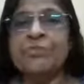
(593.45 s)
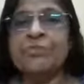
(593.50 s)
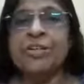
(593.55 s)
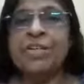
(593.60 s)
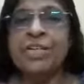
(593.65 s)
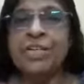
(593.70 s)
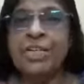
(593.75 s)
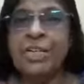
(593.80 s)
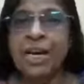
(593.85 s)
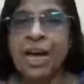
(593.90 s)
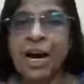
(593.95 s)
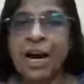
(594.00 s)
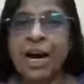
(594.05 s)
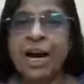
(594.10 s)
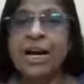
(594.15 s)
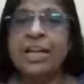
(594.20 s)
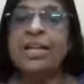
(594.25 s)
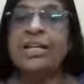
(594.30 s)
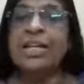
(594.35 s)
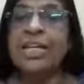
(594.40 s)
We
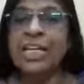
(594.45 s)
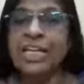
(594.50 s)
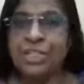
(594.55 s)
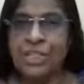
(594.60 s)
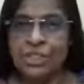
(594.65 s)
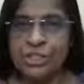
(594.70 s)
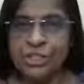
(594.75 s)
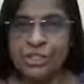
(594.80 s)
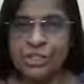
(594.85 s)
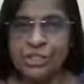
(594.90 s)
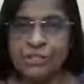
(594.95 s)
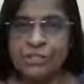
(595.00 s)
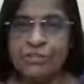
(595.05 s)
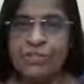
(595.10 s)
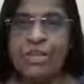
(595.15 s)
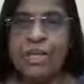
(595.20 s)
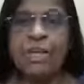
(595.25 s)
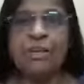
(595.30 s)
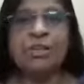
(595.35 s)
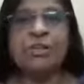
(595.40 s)
are nature.
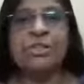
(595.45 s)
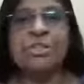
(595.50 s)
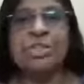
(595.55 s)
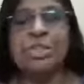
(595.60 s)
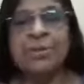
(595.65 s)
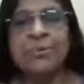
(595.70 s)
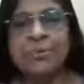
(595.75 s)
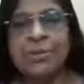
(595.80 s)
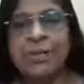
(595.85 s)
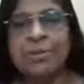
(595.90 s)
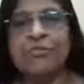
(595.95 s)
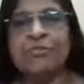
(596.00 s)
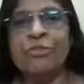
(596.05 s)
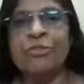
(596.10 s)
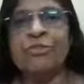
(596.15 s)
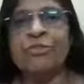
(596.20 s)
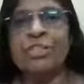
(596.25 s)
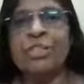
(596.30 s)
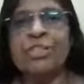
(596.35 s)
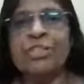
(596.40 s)
We are not separate
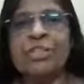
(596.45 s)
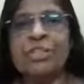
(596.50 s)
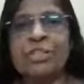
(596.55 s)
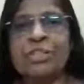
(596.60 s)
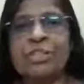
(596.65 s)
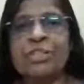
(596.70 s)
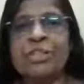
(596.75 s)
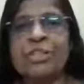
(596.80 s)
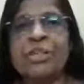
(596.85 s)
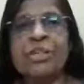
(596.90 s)
from nature.